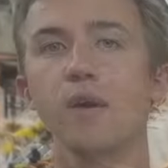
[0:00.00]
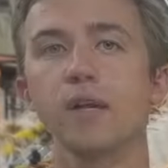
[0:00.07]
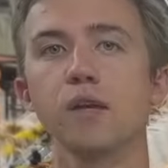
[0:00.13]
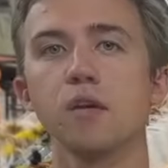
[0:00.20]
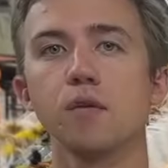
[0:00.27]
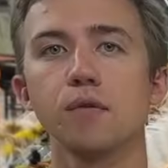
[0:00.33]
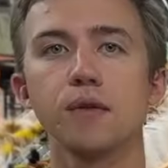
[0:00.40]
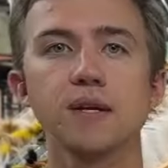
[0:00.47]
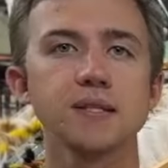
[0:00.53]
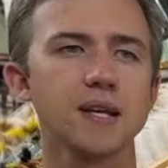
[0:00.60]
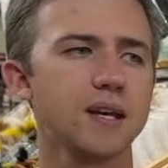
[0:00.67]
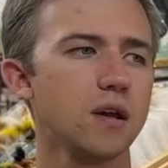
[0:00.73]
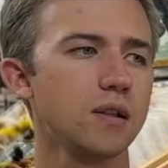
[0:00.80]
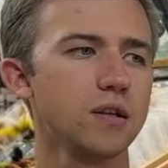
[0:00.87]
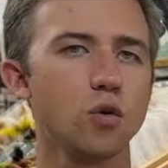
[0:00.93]
way to go. Things
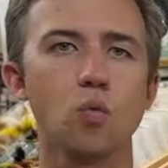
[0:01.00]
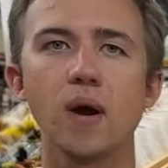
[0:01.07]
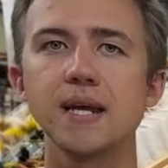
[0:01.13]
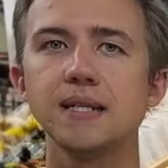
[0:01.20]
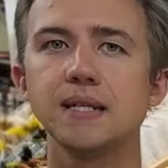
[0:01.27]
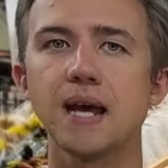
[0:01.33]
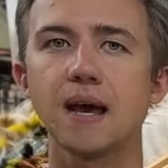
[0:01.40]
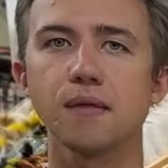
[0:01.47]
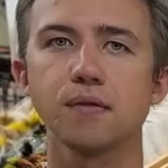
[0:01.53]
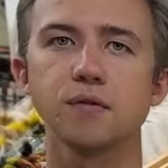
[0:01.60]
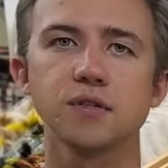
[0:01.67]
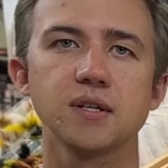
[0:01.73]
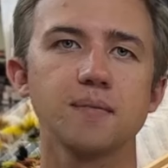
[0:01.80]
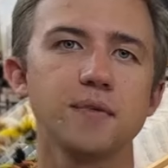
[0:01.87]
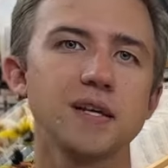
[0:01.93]
like a little white death
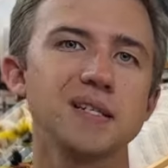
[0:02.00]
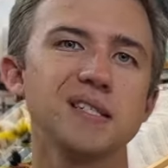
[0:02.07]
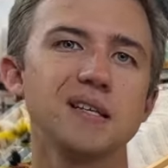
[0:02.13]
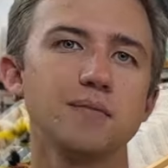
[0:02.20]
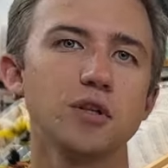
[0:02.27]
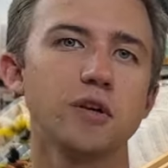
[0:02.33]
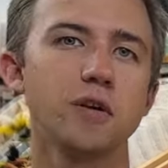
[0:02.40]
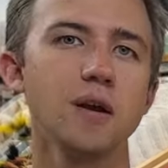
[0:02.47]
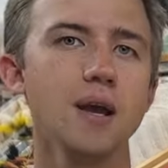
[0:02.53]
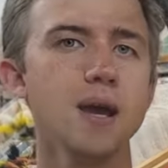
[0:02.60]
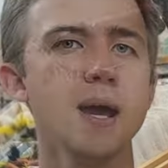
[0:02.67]
or something similar